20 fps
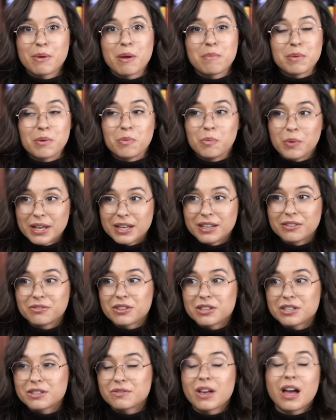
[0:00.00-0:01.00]
and been waiting
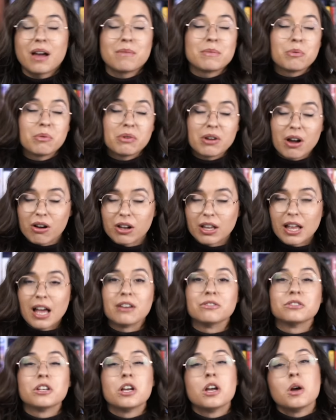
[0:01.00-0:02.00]
for this. I mean, we all
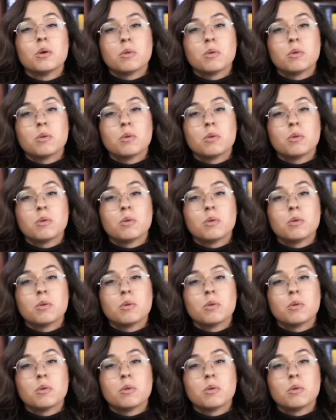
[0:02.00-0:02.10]
have.